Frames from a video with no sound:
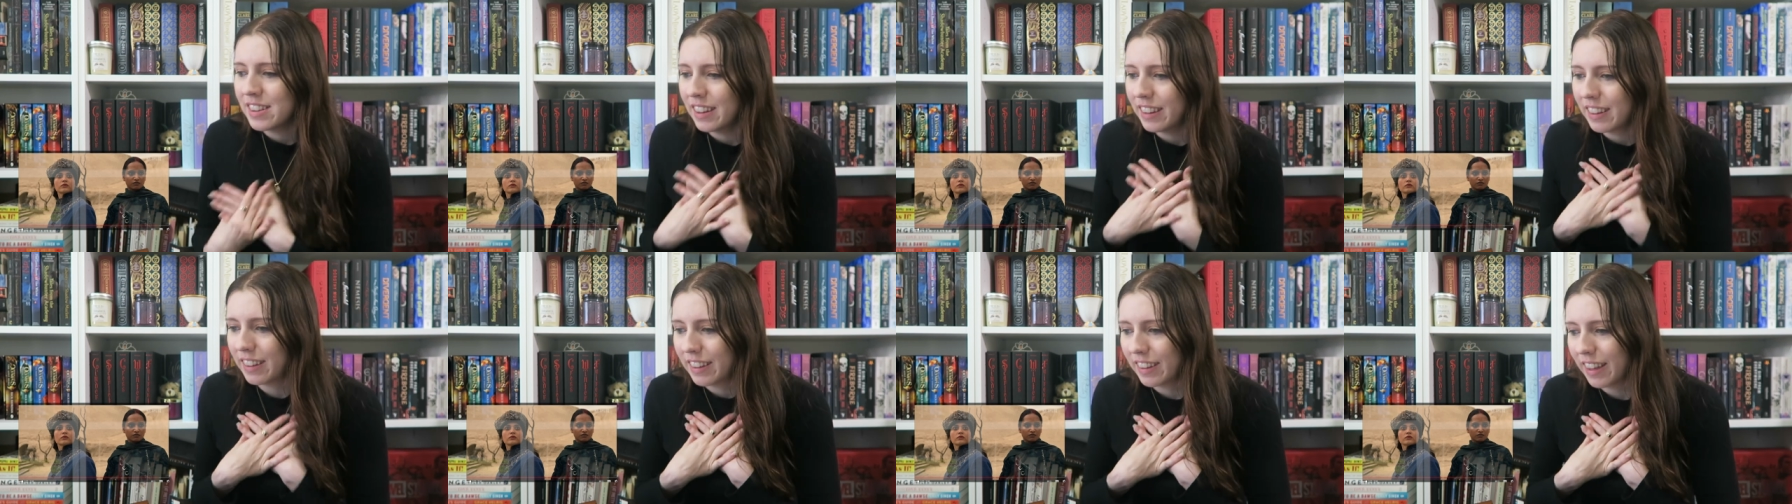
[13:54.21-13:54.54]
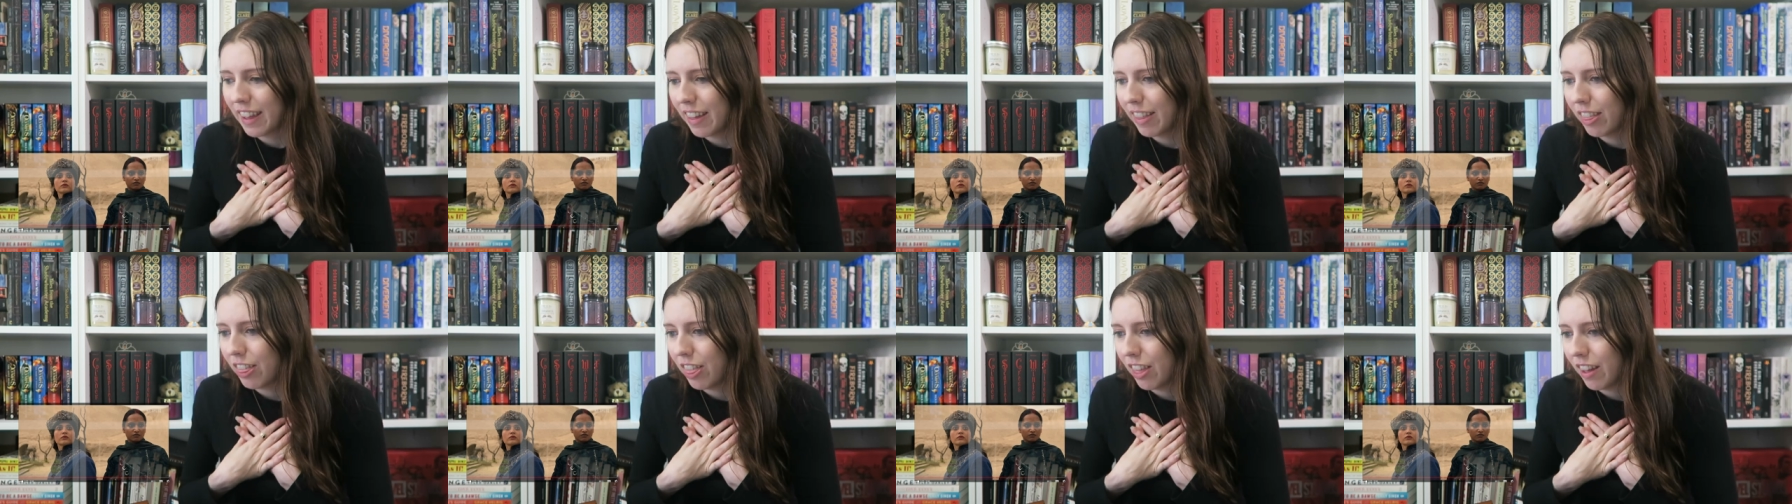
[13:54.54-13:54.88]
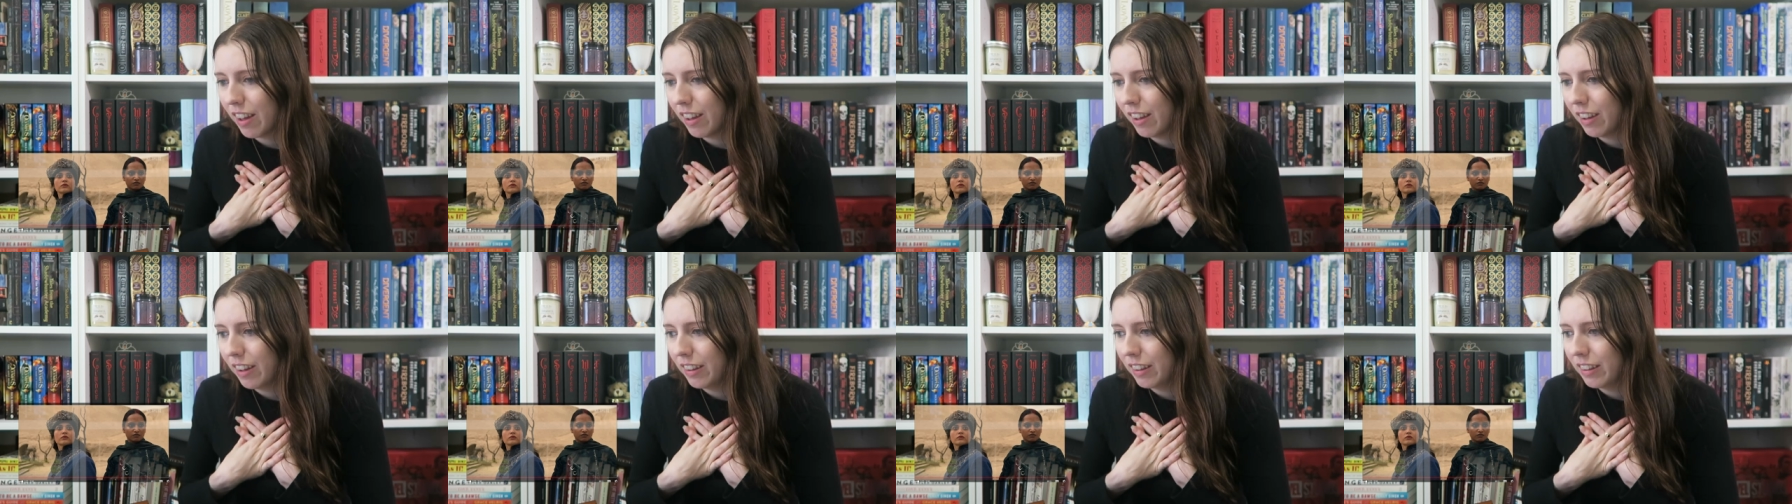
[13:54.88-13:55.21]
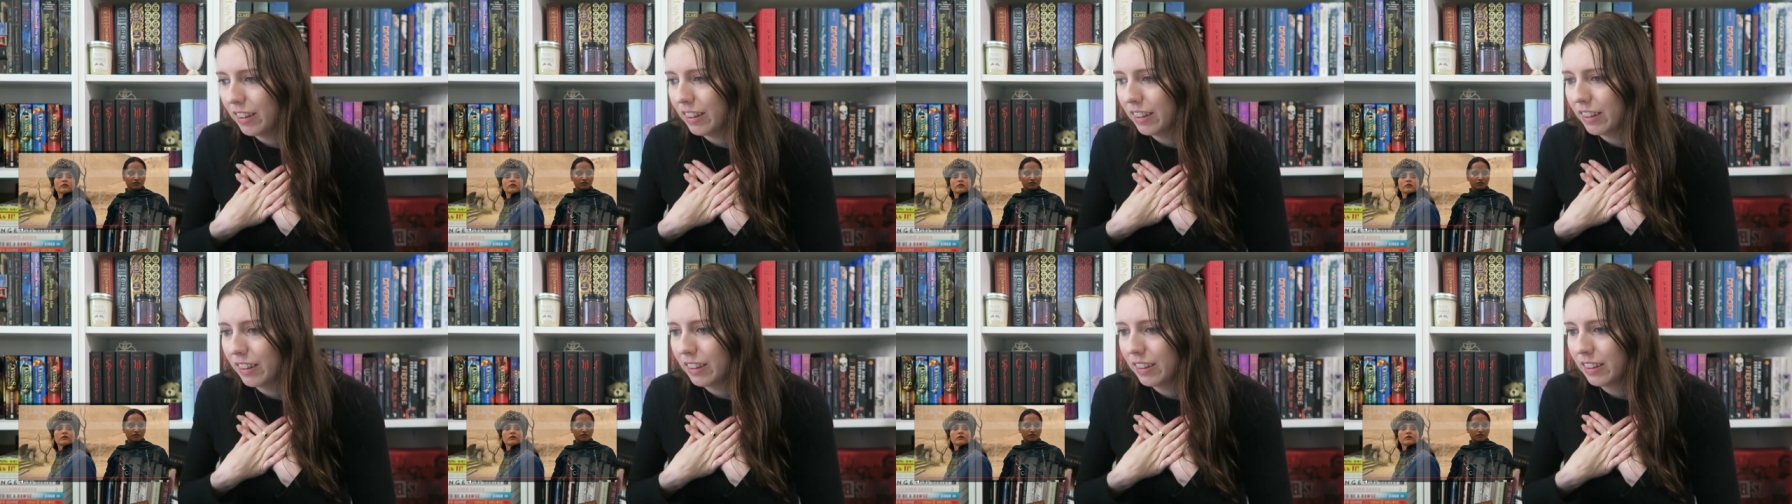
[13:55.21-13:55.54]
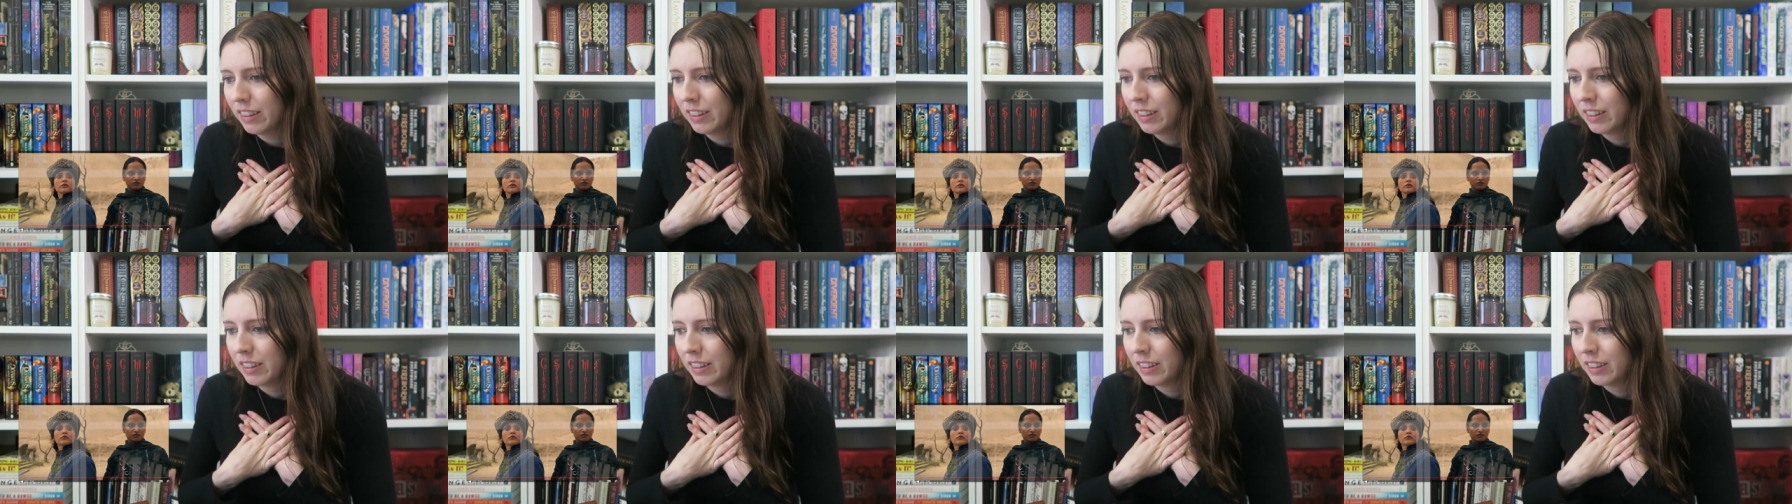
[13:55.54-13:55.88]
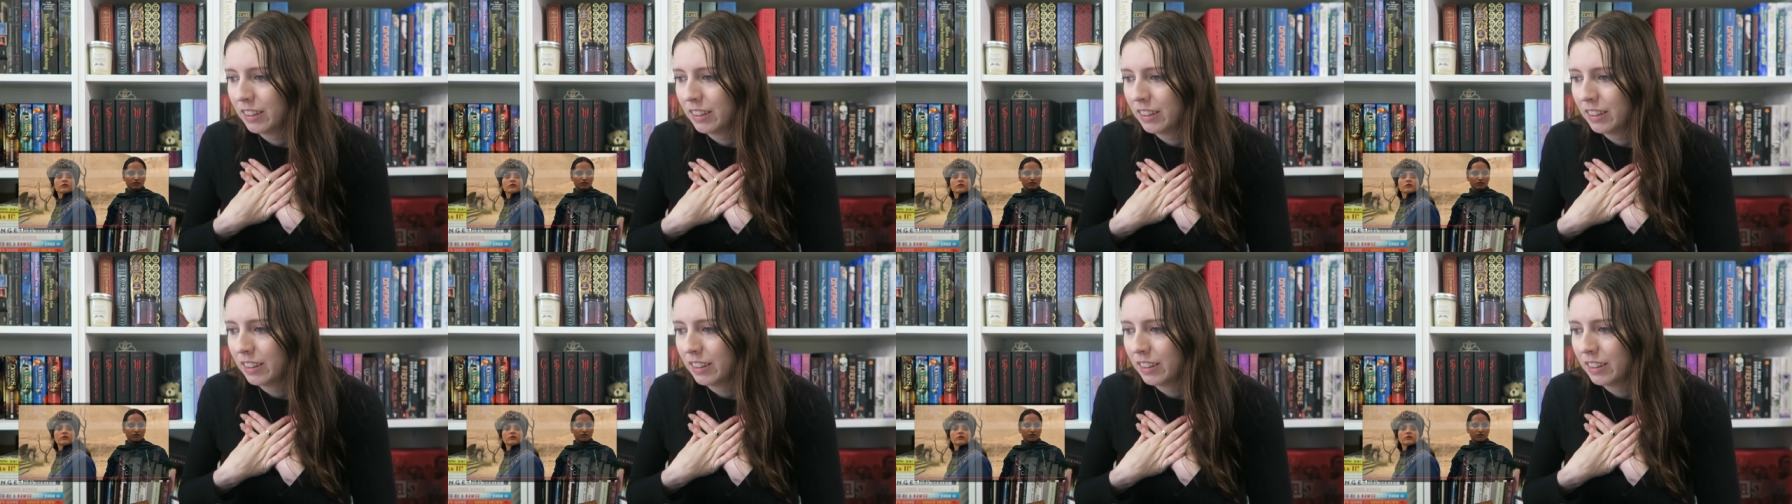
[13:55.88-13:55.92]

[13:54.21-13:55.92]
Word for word: together.